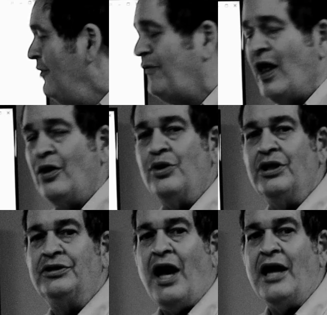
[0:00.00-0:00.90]
Following
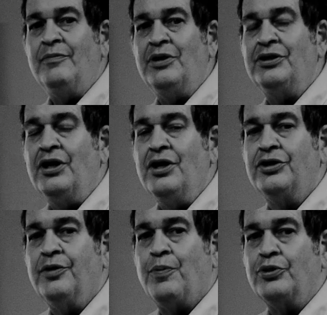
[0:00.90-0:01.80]
indictment,
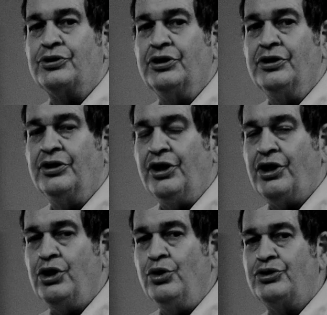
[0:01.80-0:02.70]
the
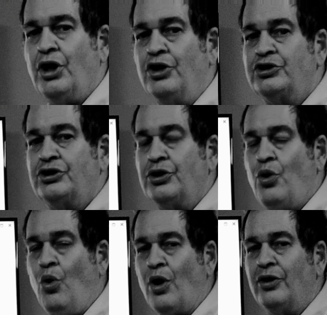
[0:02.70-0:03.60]
accused goes to the
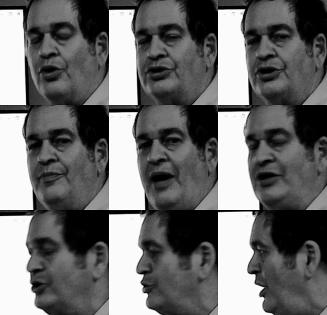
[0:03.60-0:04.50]
court or to the
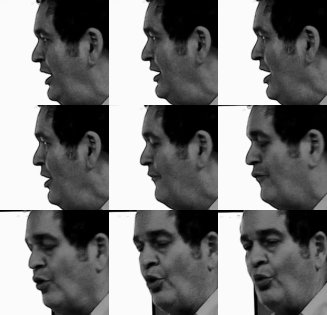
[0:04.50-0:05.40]
magistrate
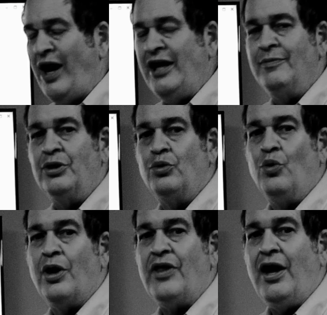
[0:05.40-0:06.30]
for arraignment,
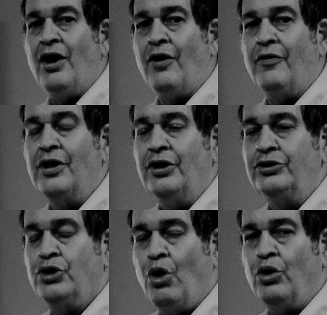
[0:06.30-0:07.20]
where they are
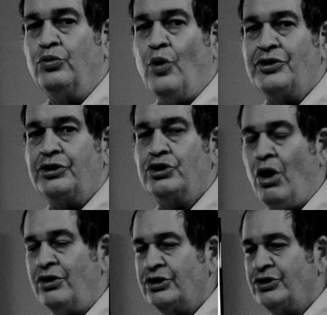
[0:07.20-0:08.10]
told what the
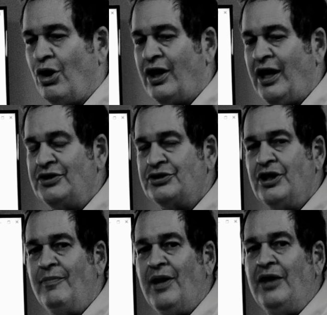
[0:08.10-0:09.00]
charges are against
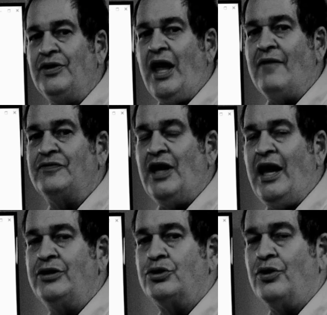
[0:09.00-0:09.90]
them, and they have to
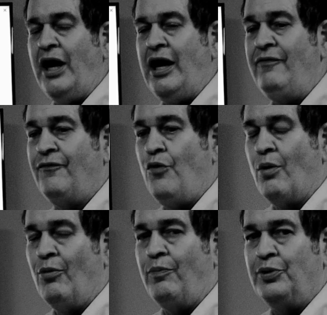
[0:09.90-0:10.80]
enter a
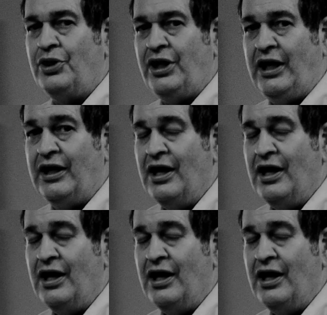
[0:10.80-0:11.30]
formal plea.